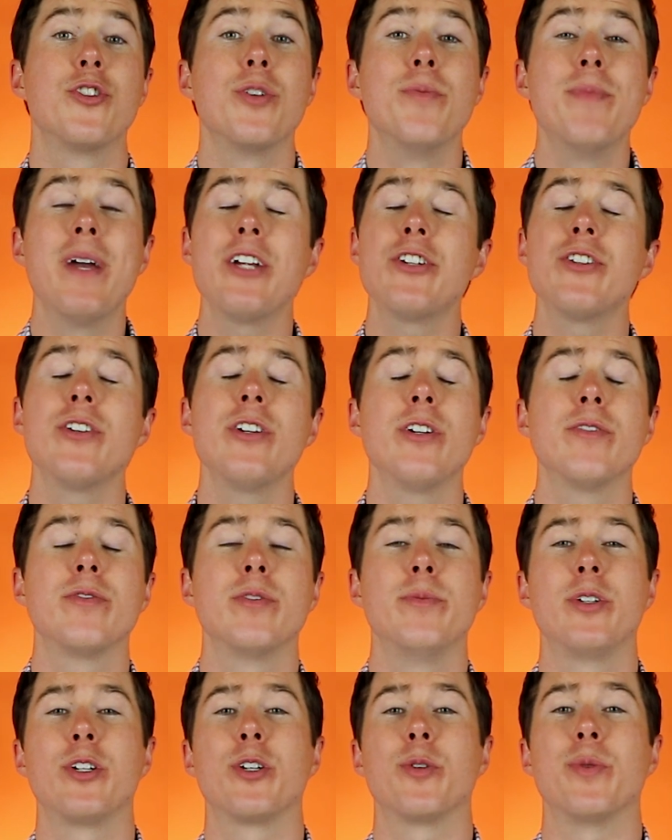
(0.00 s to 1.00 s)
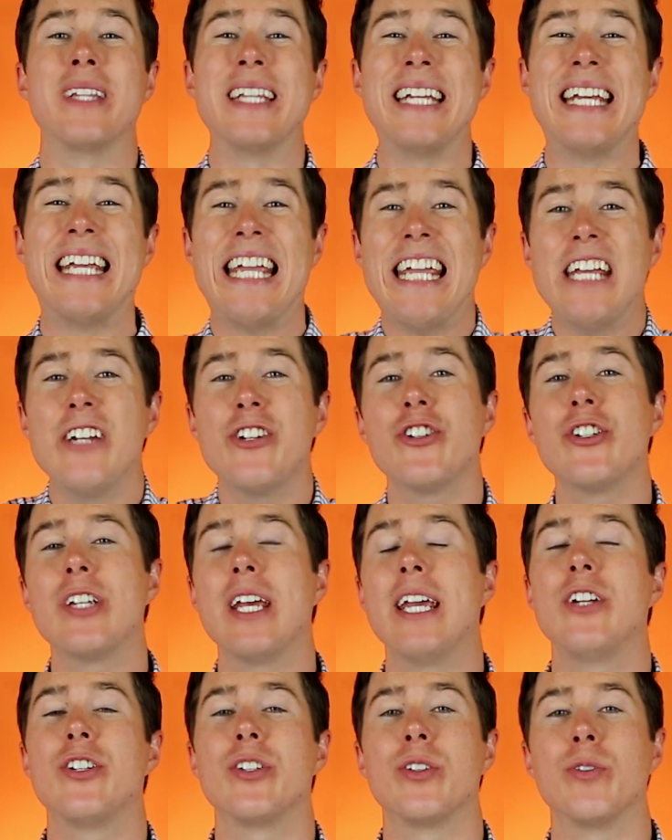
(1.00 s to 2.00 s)
So make sure you're familiar with each
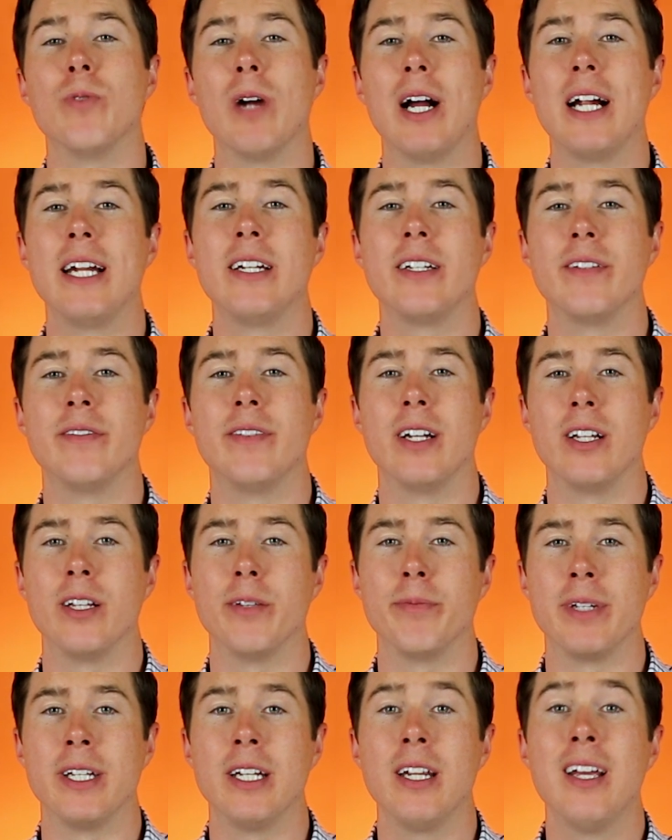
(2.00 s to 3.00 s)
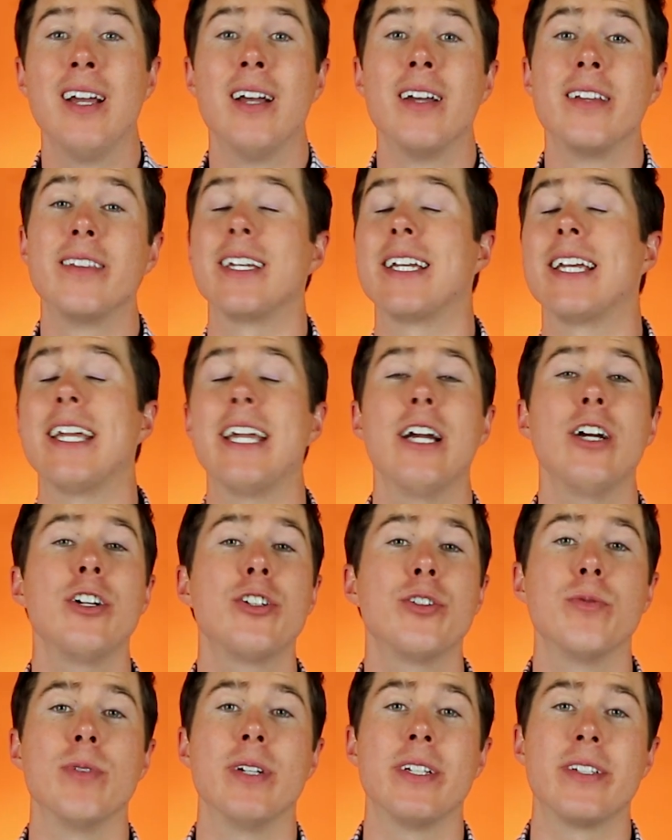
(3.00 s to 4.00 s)
stage of the writing development, the
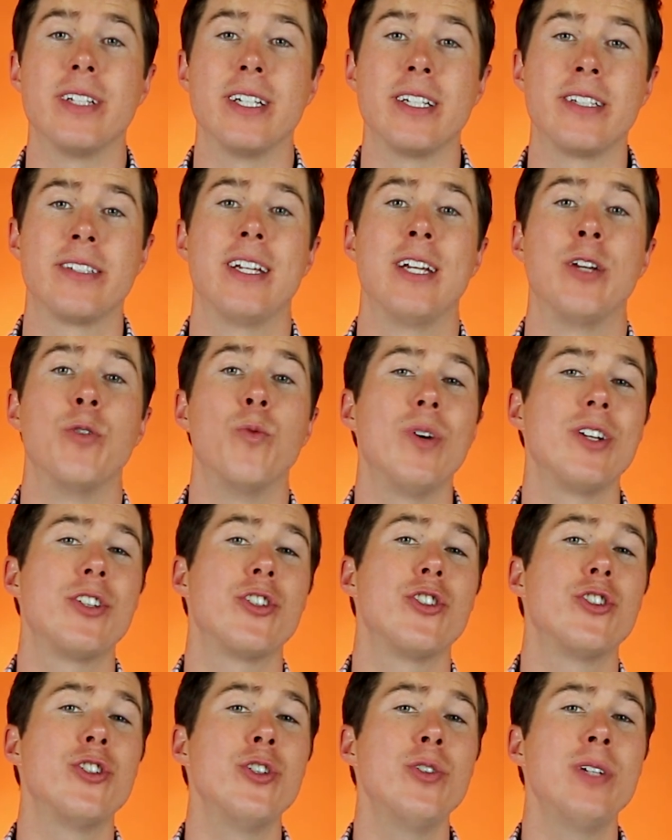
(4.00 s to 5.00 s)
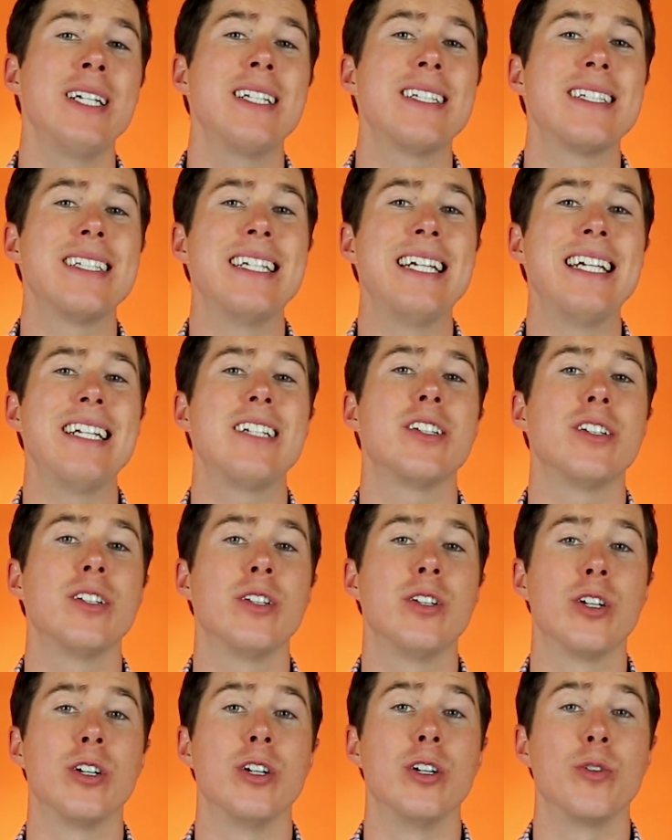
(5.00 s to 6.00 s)
characteristics and what students need to
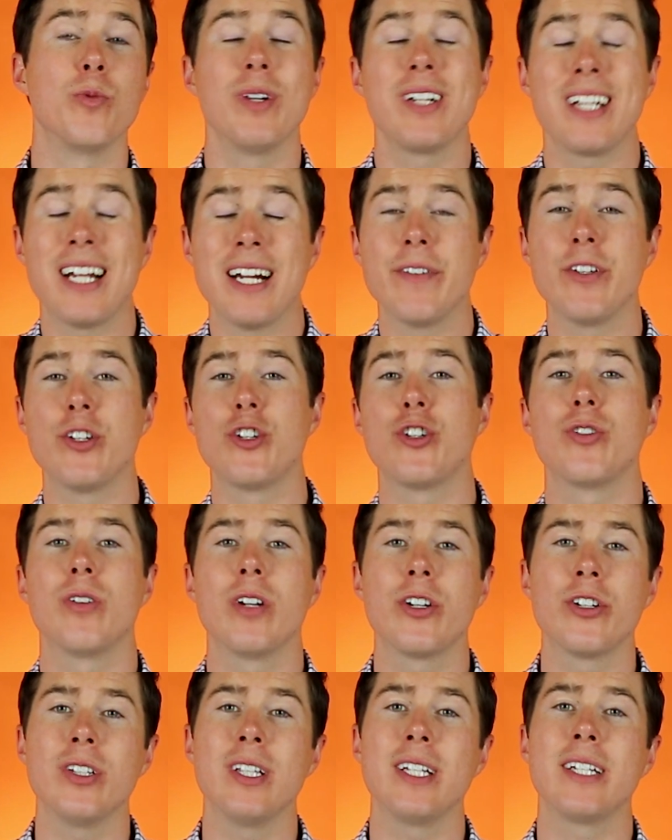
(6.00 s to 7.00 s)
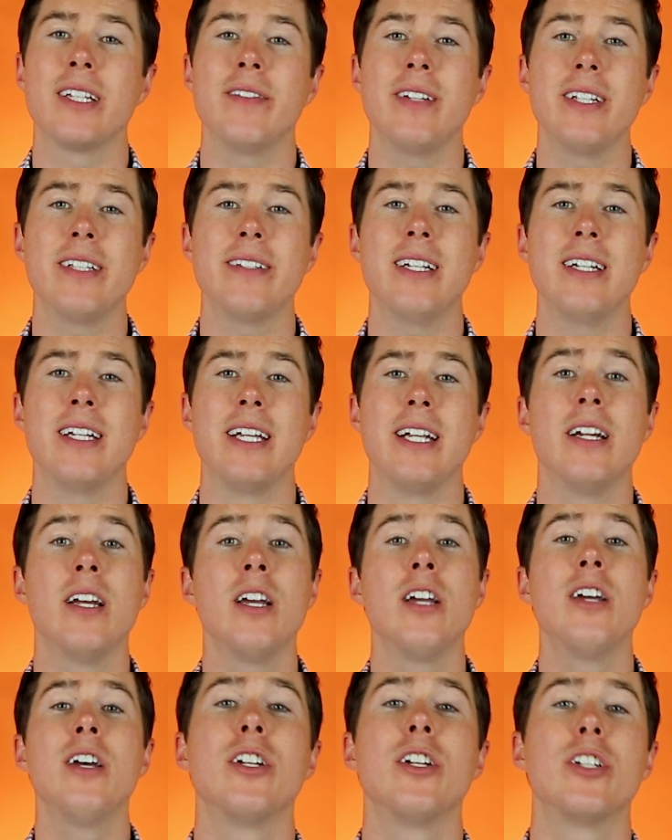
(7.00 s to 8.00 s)
learn, what kind of instructional activities they need
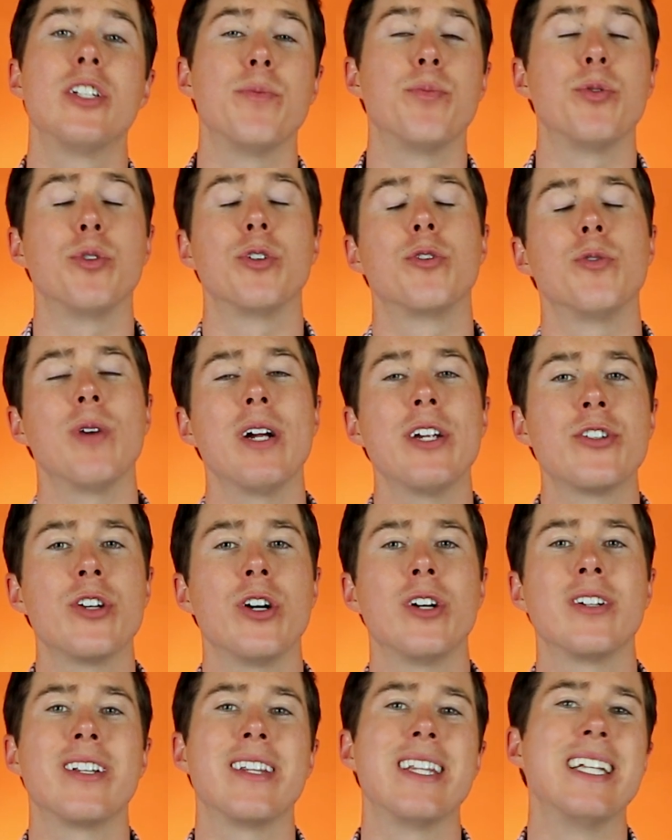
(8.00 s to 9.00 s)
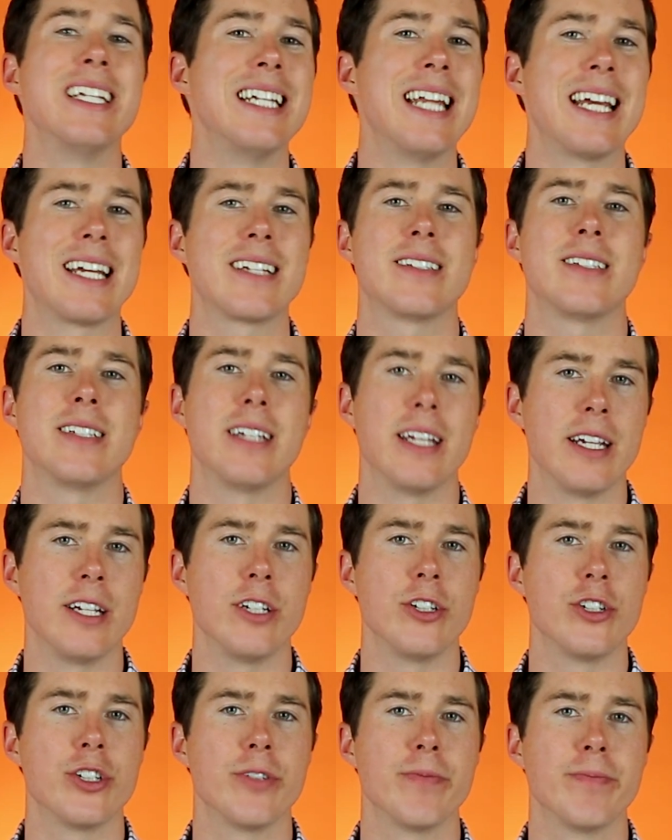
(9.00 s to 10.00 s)
to progress on to the next
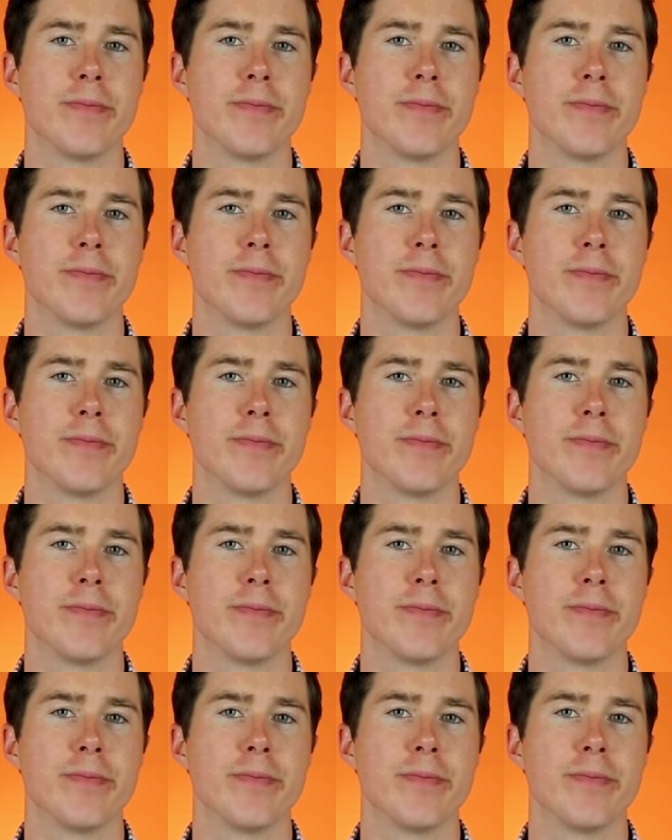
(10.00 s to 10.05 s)
stage.